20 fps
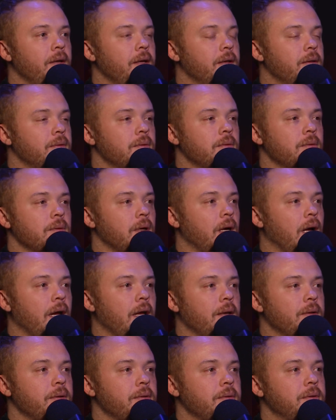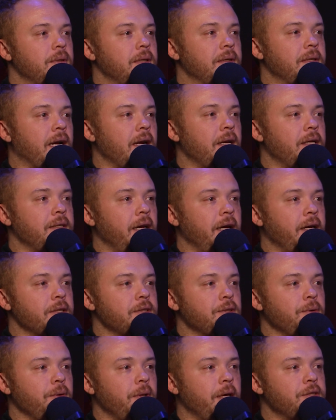and kind of take
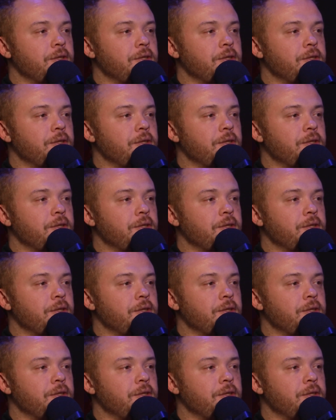us through that